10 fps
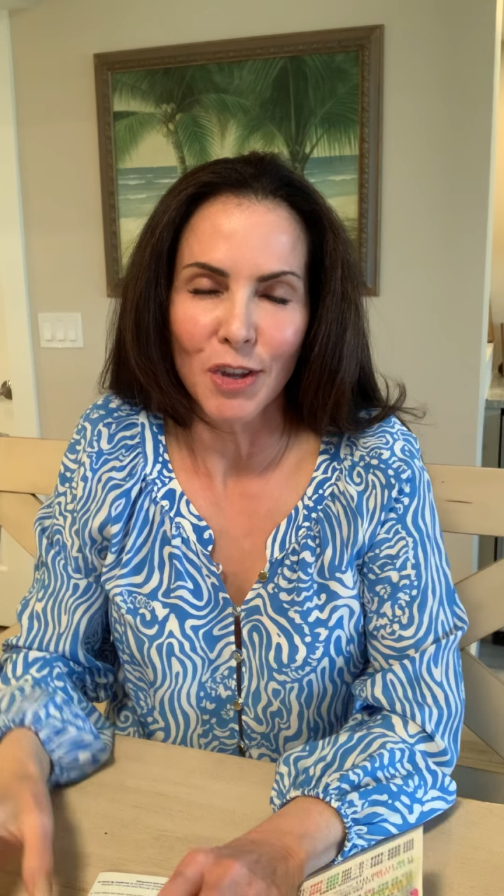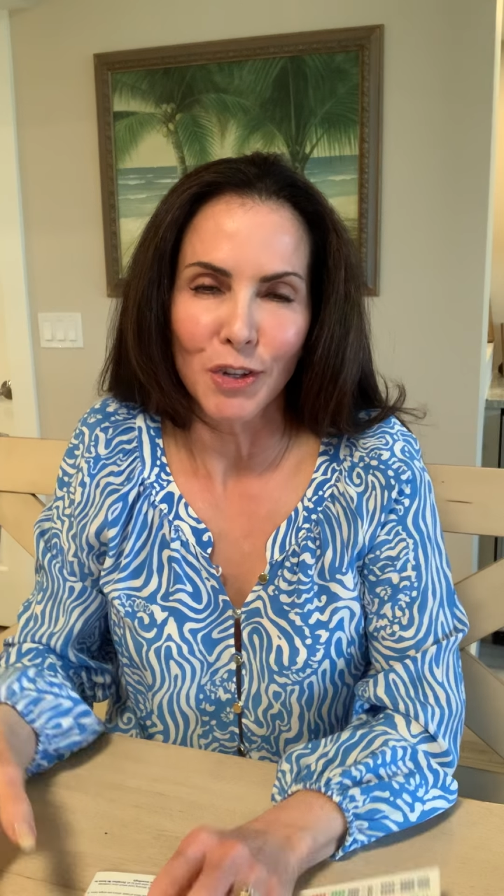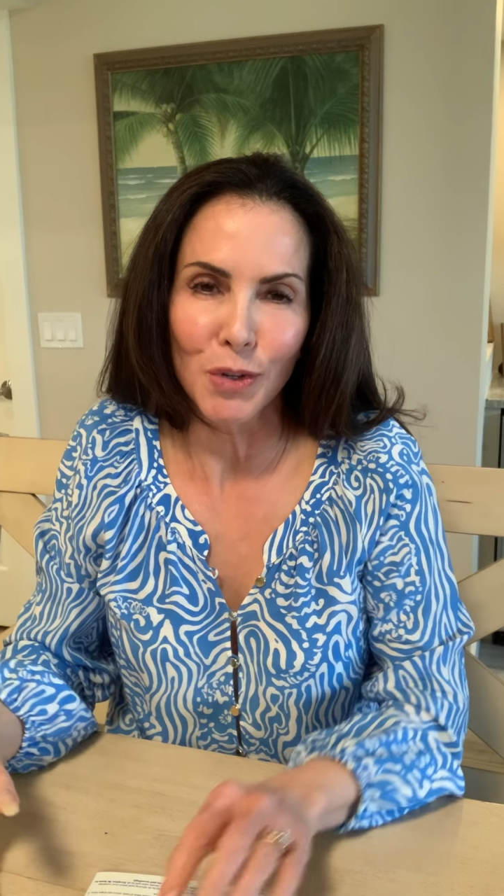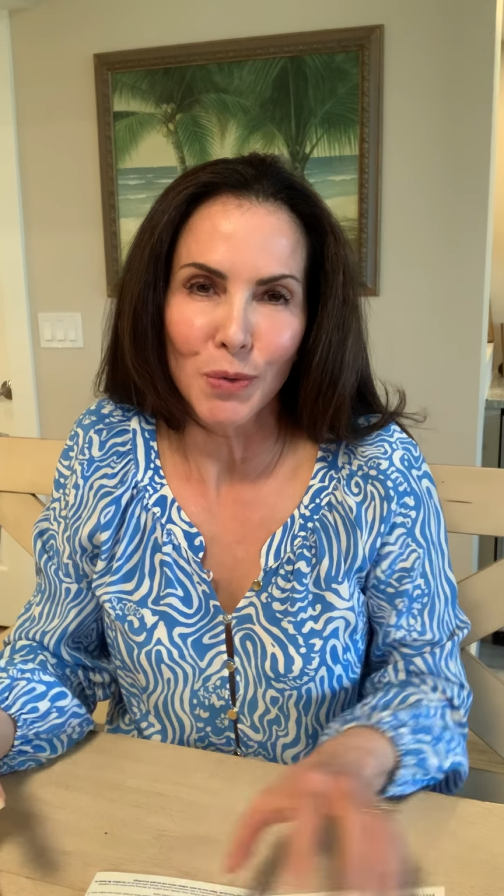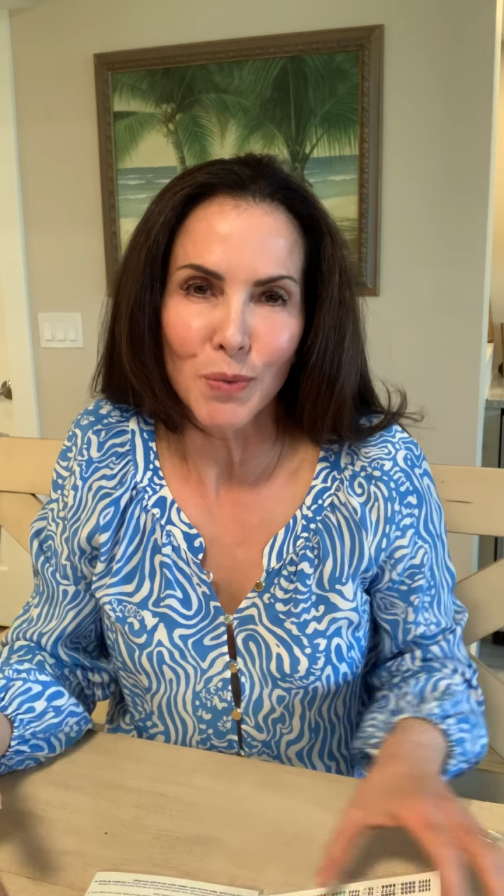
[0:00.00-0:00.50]

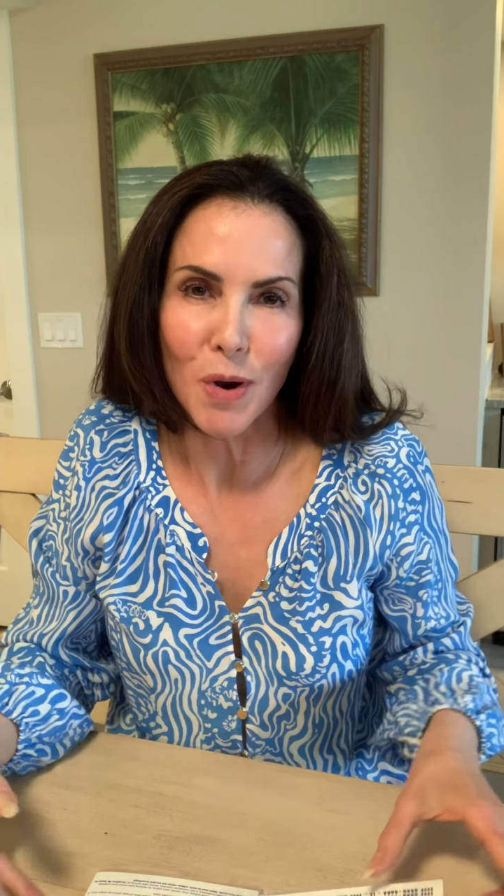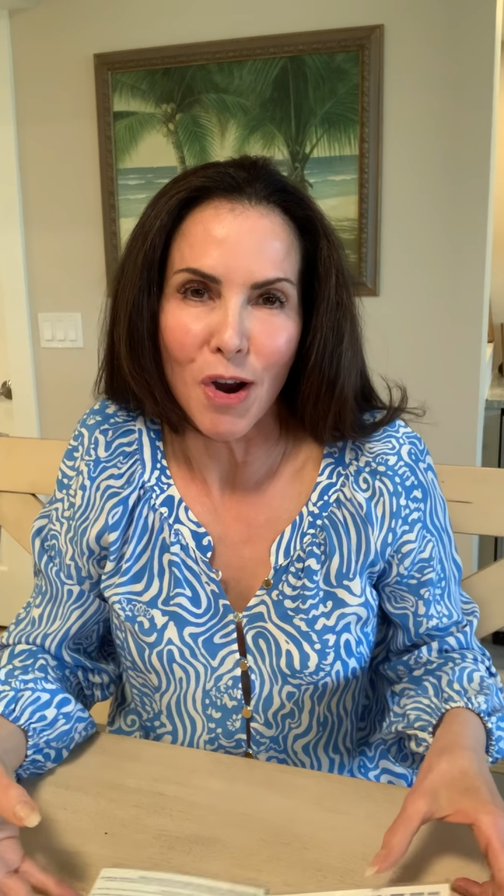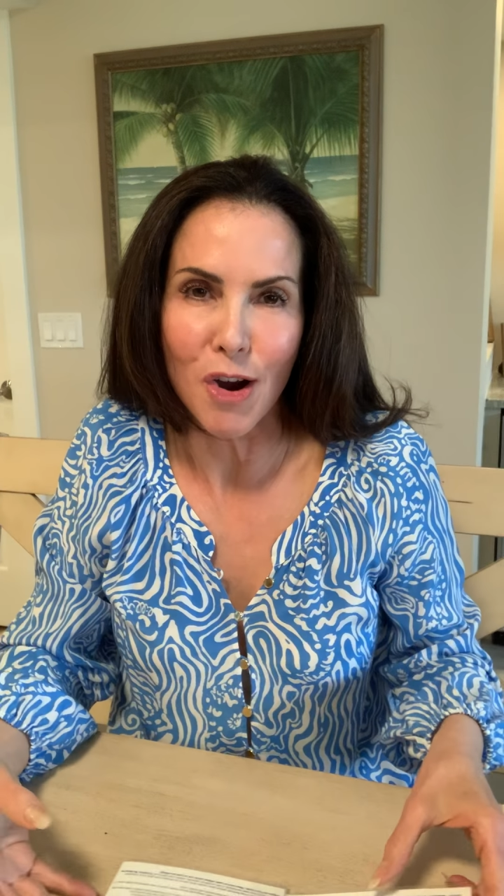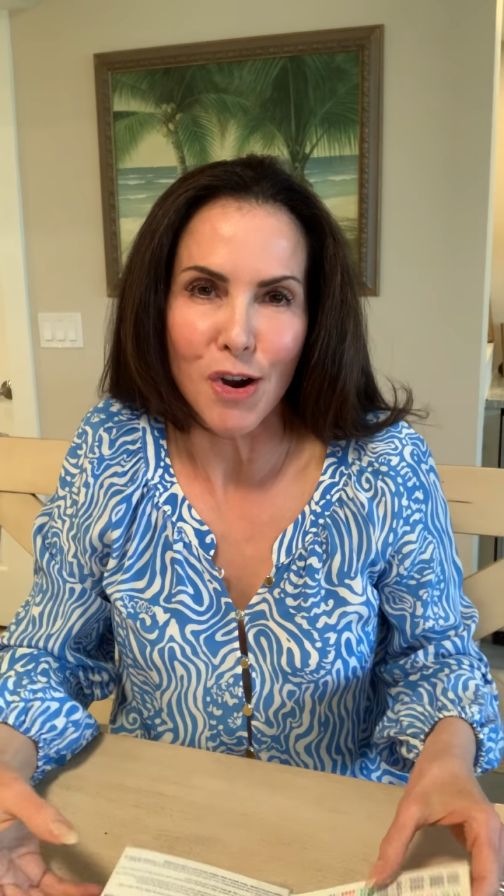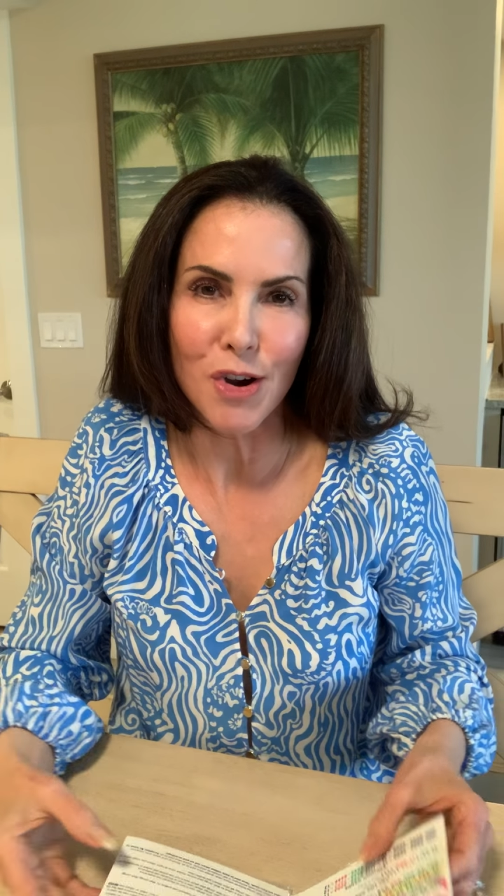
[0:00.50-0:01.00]
You
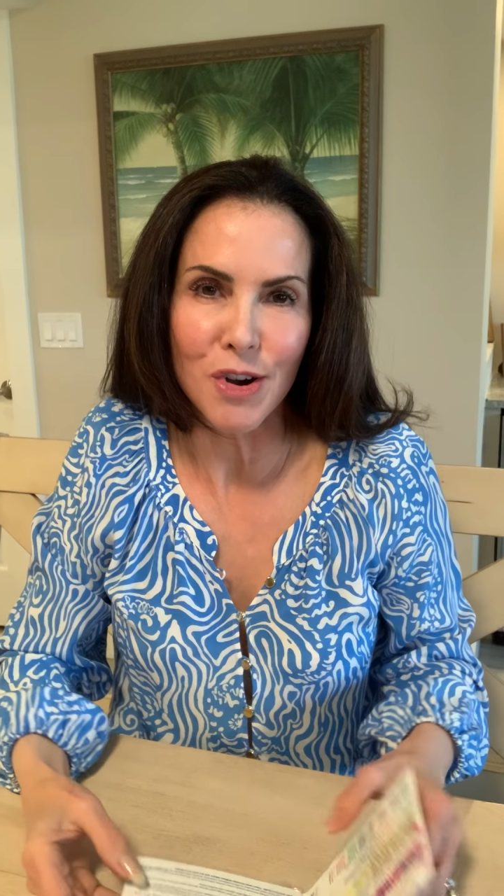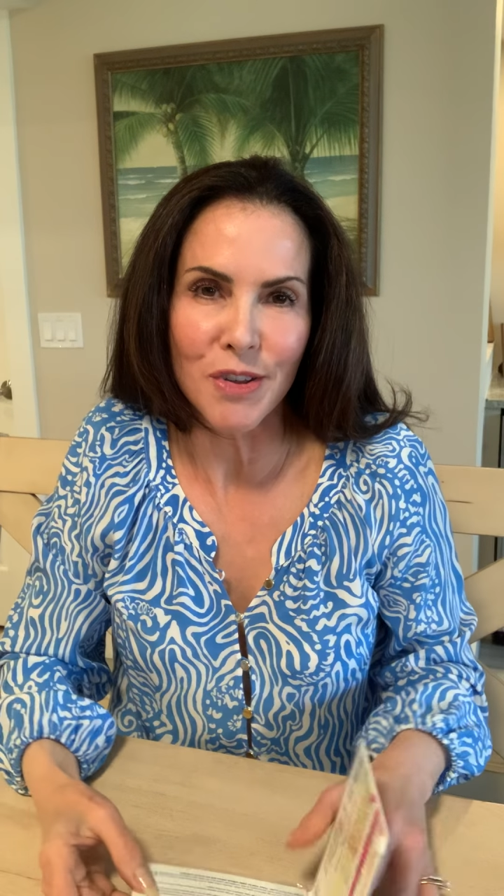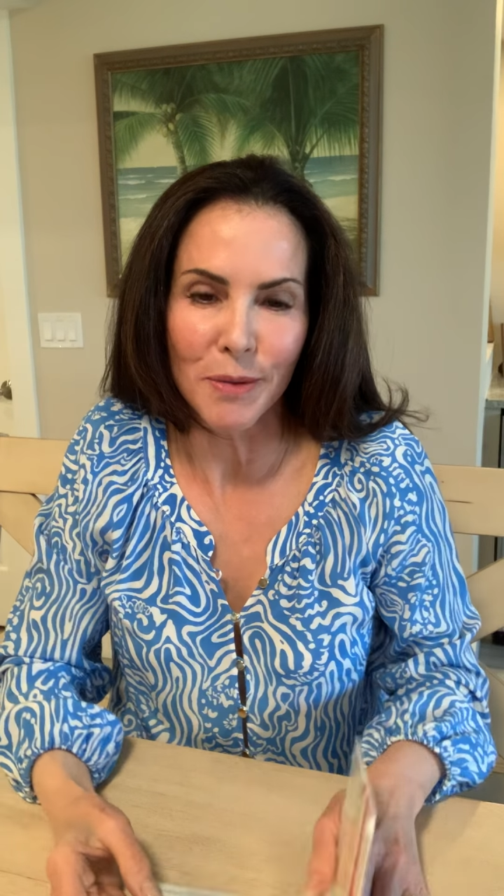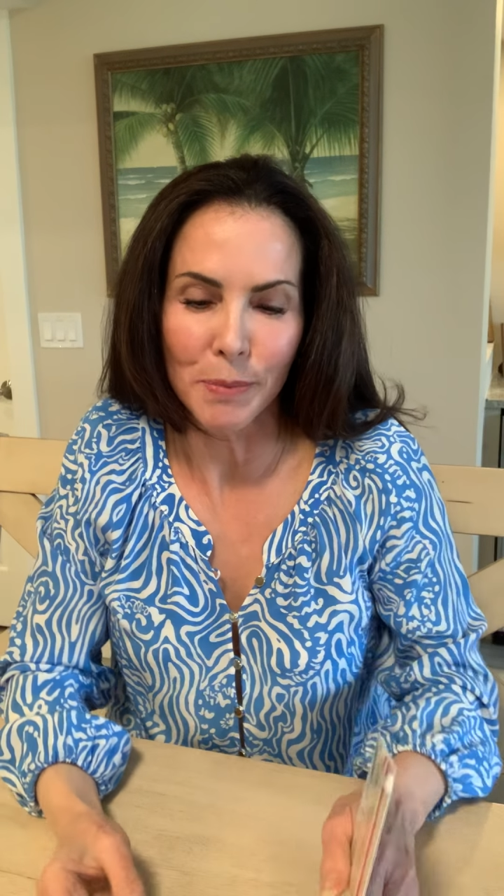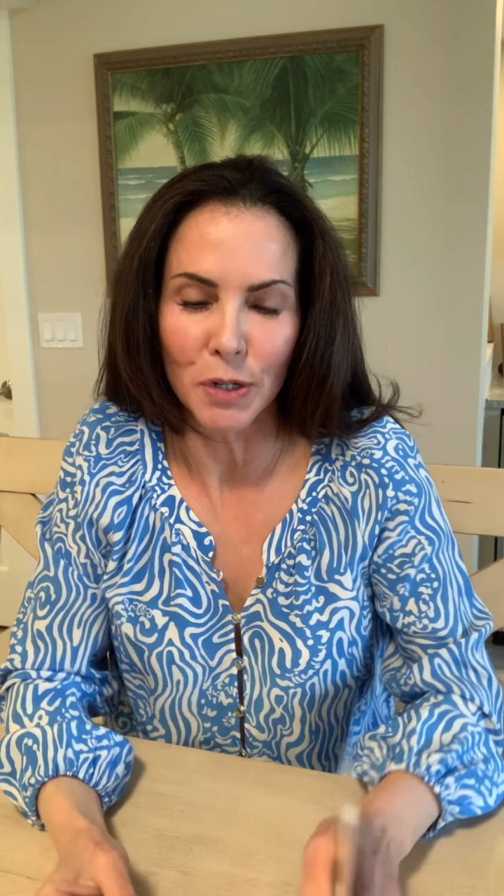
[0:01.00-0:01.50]
are
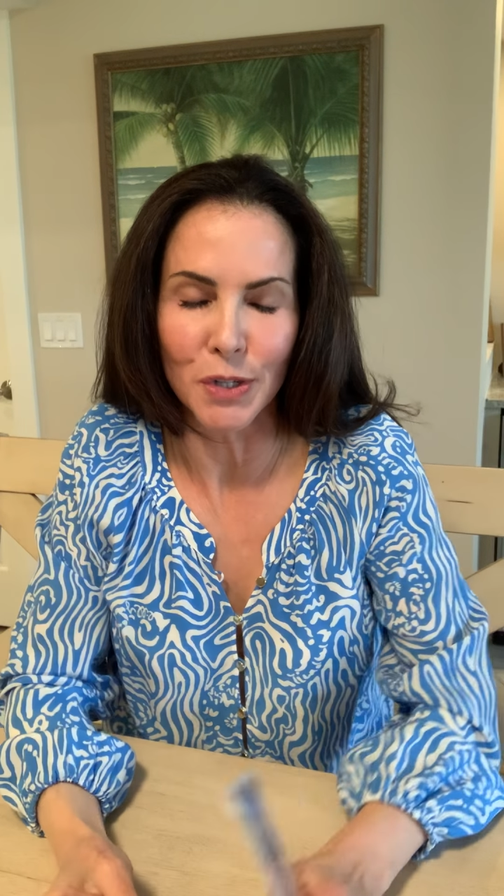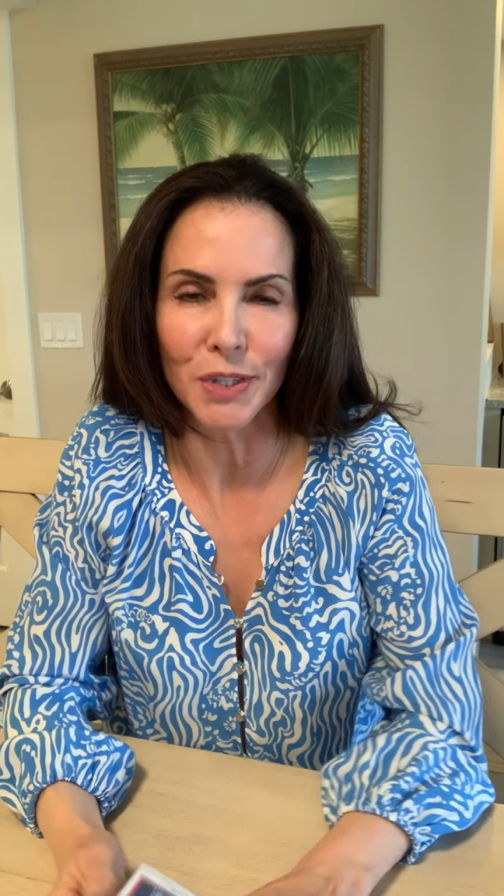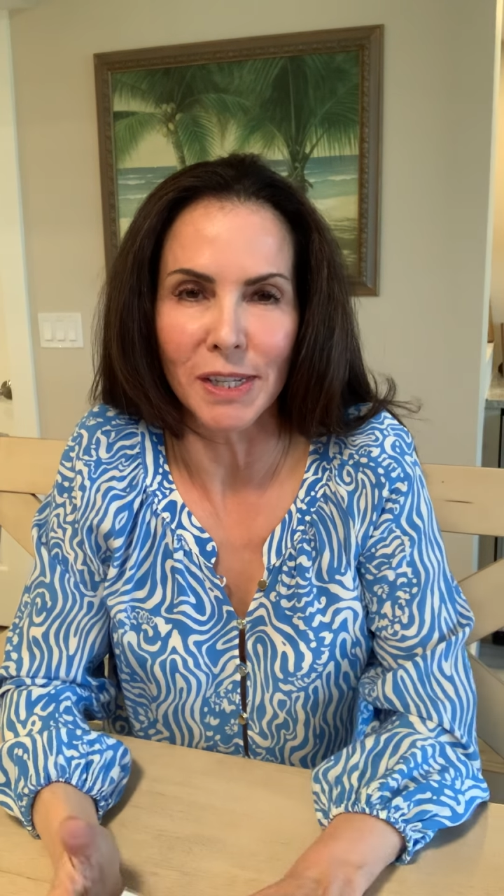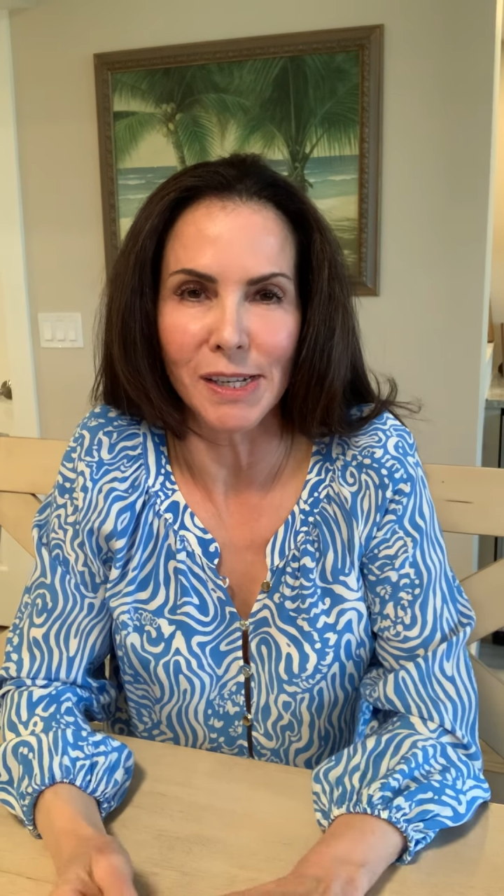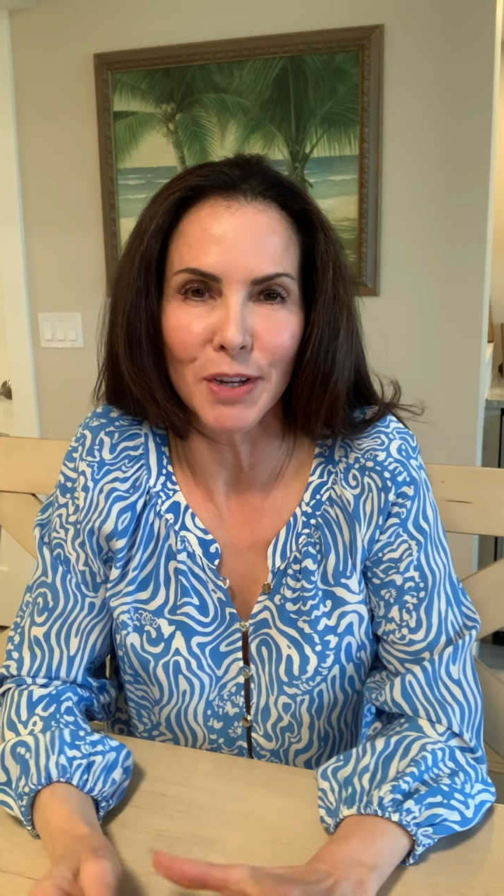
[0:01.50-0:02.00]
the
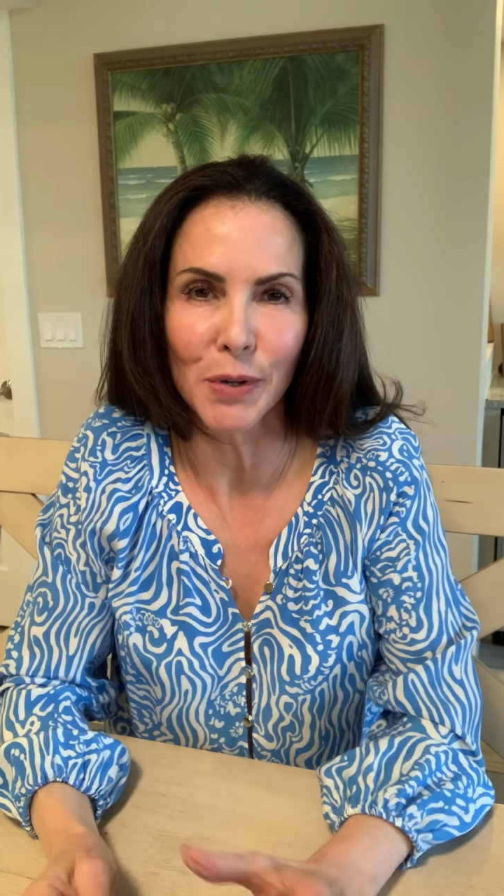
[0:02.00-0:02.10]
person